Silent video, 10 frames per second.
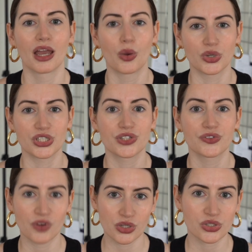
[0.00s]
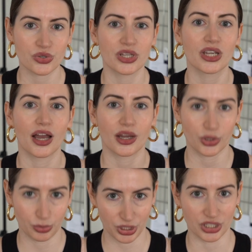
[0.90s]
which is fostering a
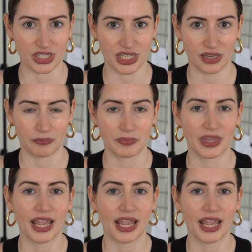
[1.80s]
community.